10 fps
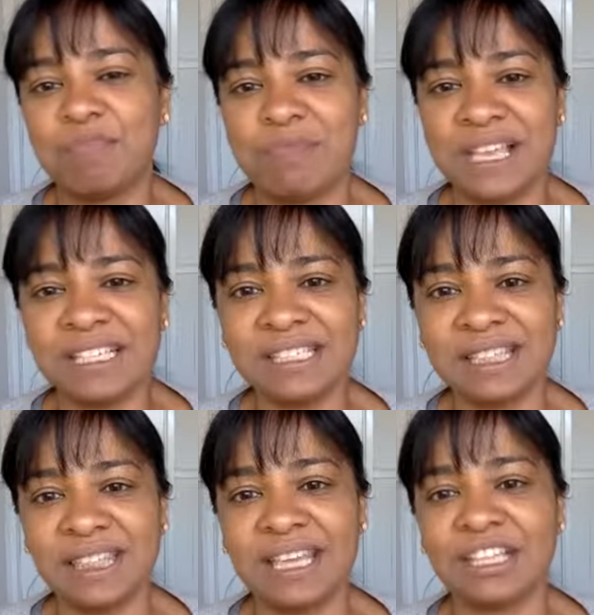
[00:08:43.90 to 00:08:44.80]

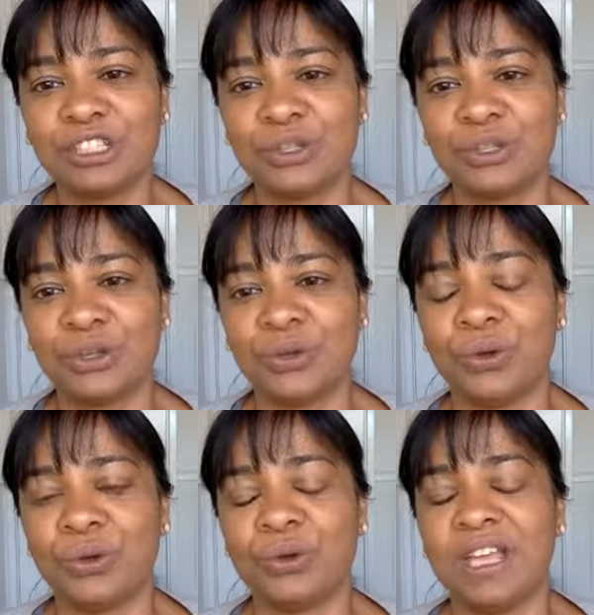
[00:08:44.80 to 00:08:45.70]
best thing to
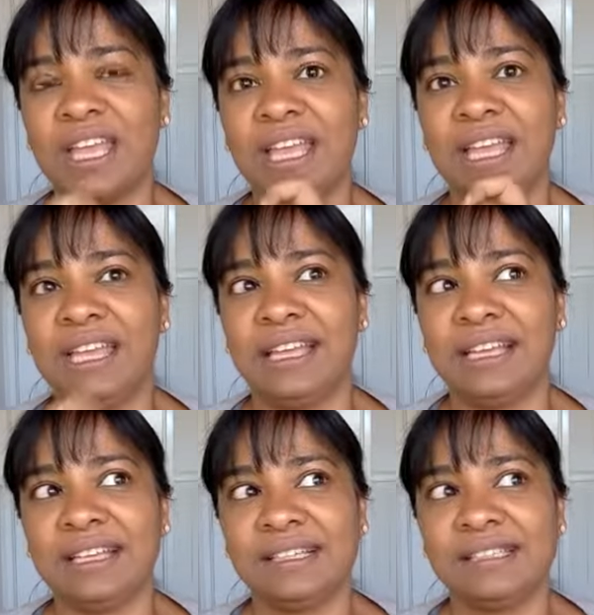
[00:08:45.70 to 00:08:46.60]
do
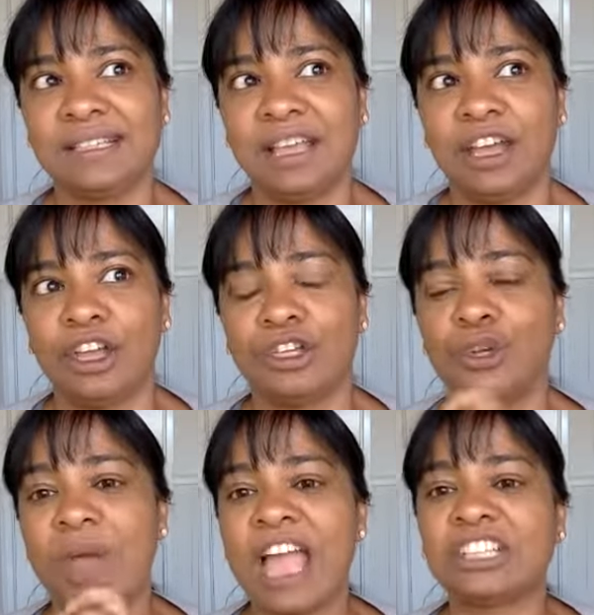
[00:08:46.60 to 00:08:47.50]
is
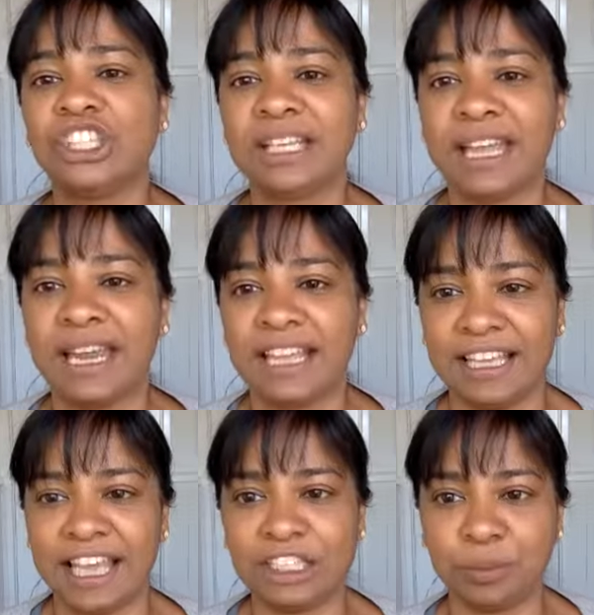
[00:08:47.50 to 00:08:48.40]
to actually get
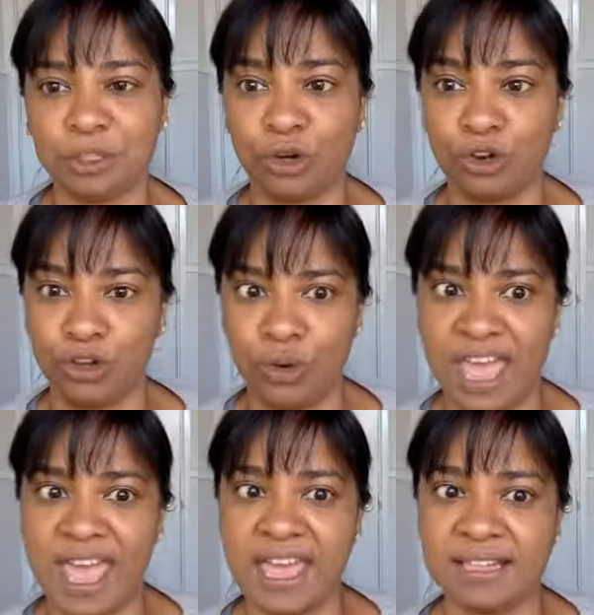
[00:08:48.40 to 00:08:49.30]
engagement on your
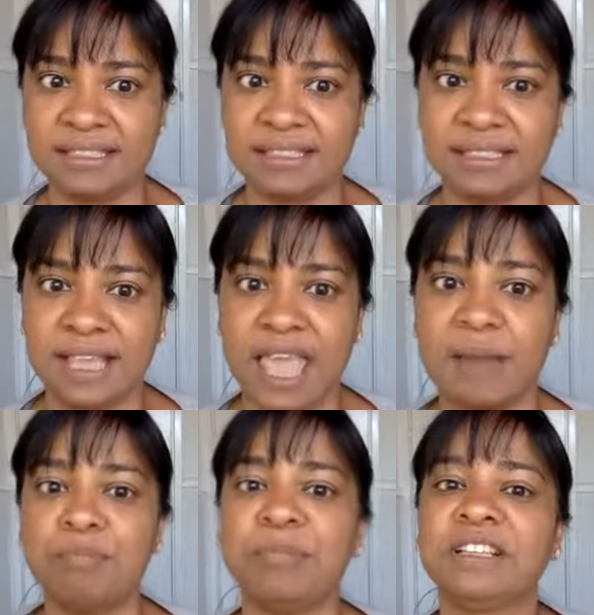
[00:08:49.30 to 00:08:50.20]
ads
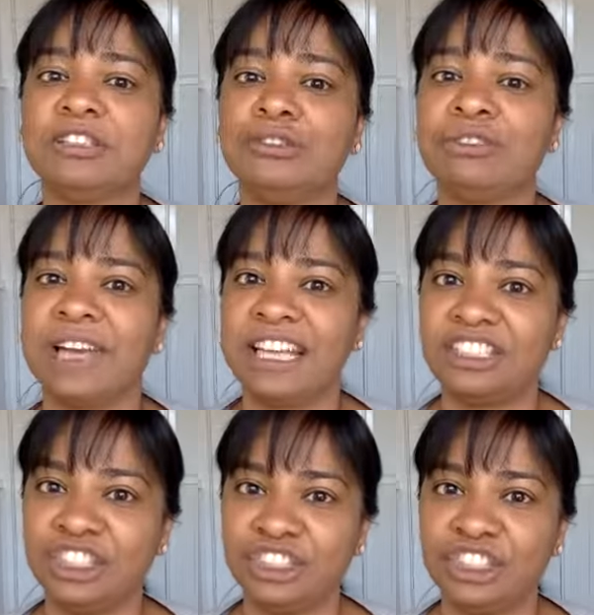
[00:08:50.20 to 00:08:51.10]
and build
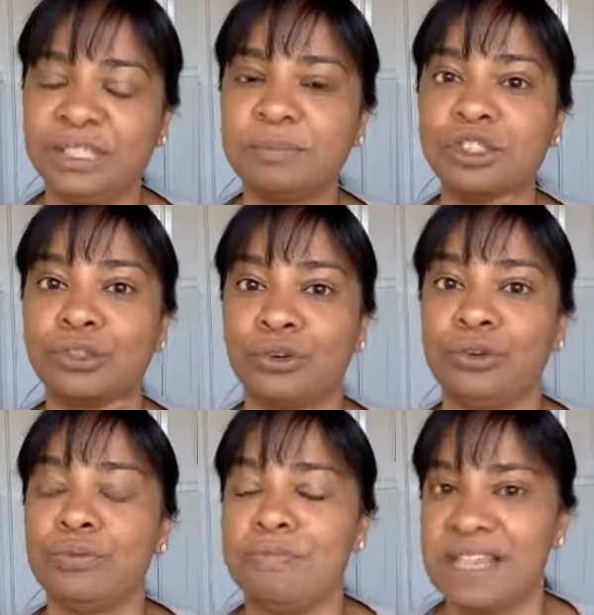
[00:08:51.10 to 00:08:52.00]
relationships
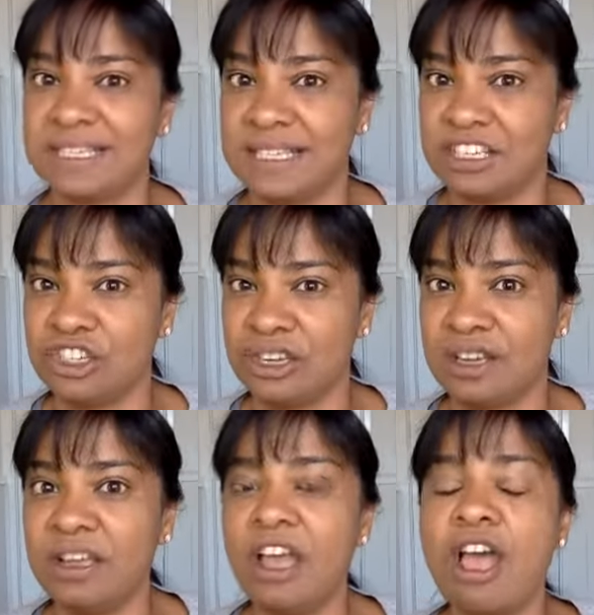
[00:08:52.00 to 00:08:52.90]
through
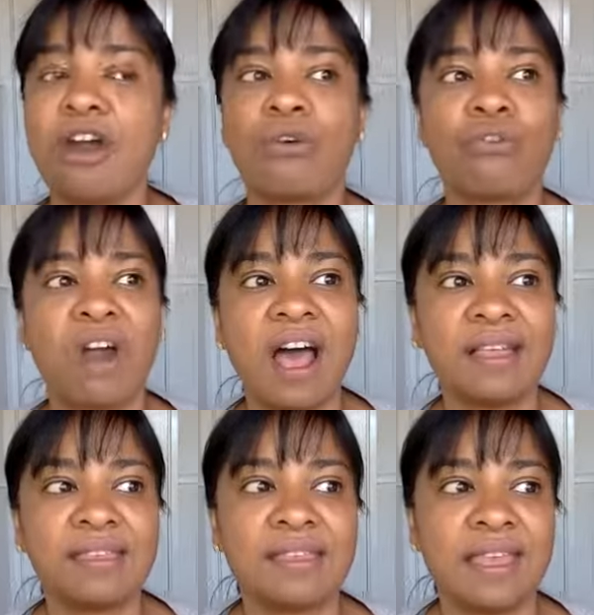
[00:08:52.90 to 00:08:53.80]
Messenger
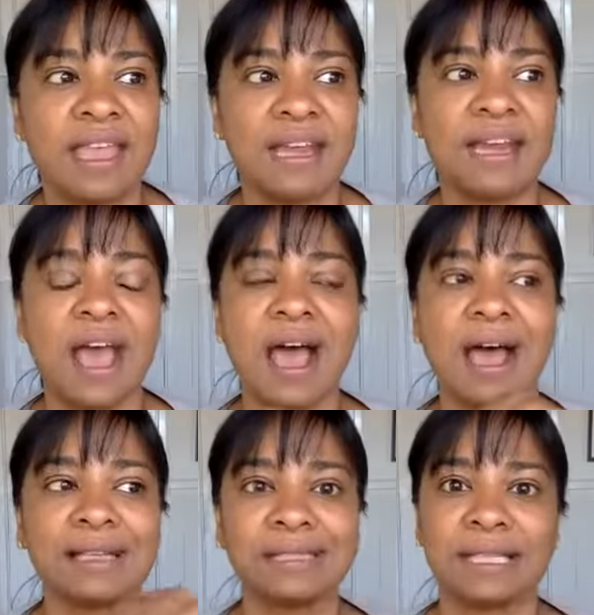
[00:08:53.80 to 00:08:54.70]
rather than
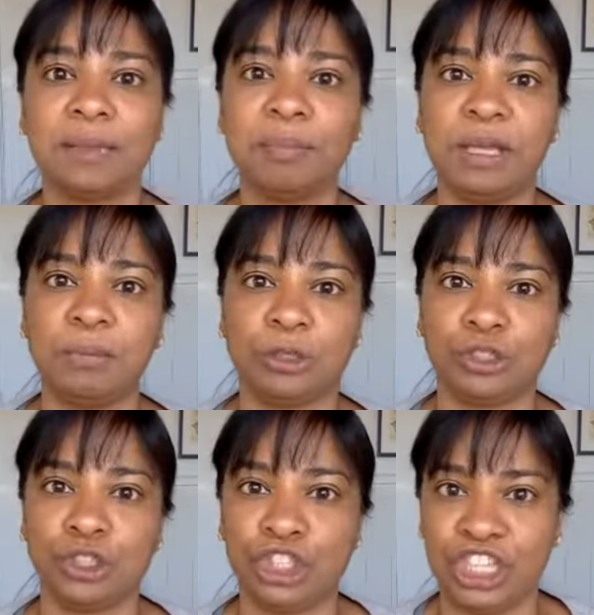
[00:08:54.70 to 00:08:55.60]
asking people
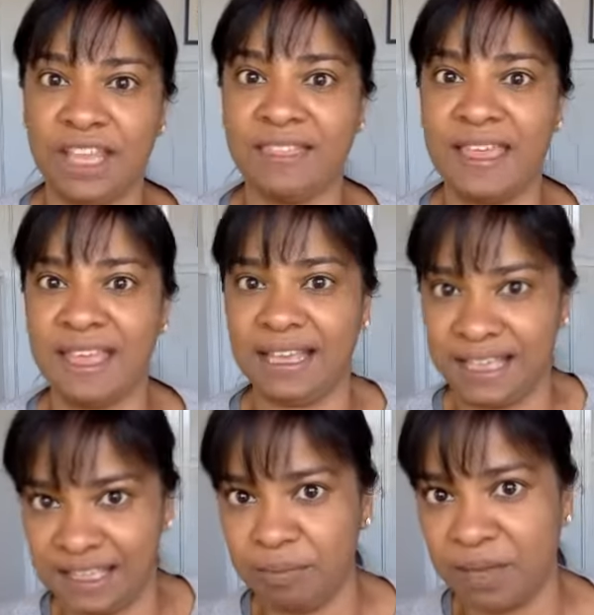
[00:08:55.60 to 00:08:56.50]
to share their
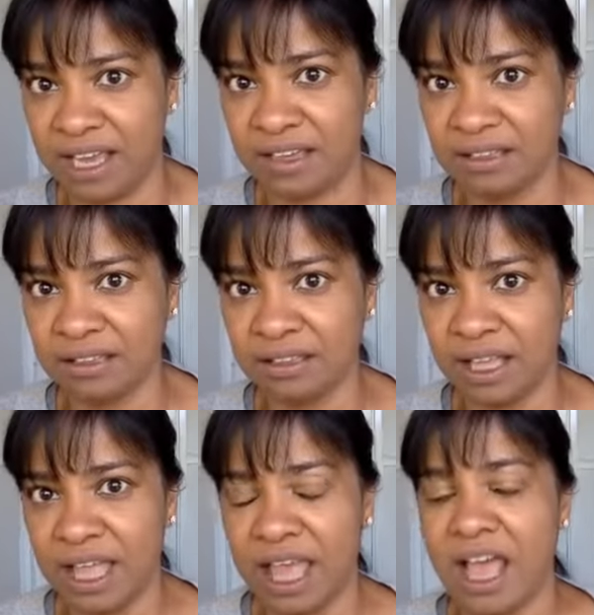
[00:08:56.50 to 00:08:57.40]
email
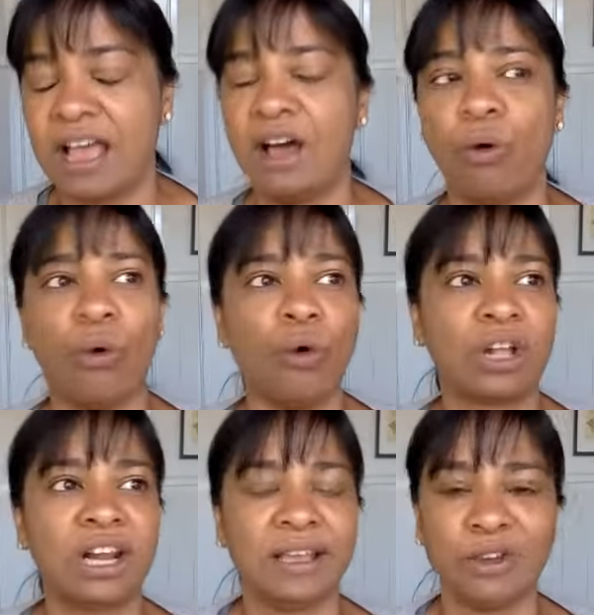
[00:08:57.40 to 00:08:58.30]

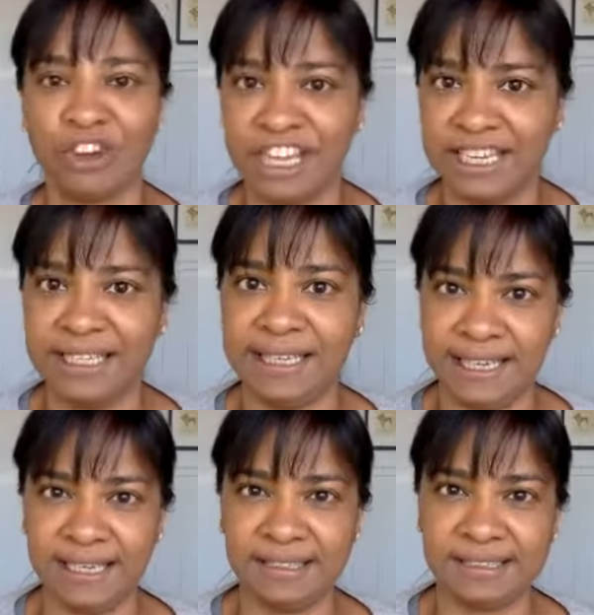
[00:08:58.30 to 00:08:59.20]
or click on any
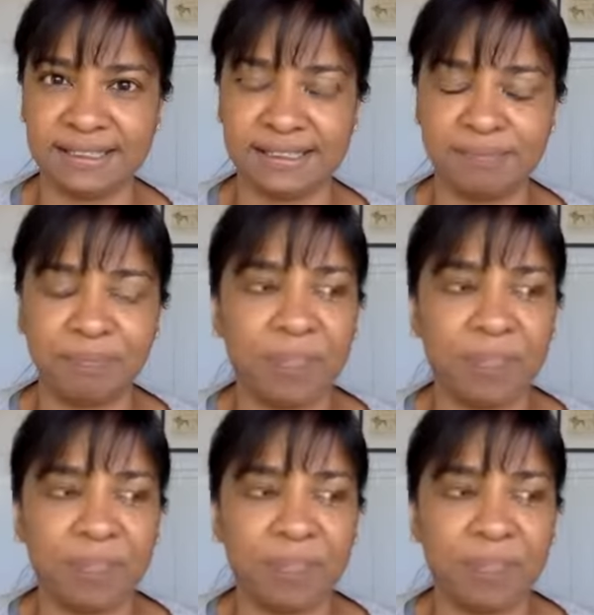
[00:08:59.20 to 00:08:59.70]
links.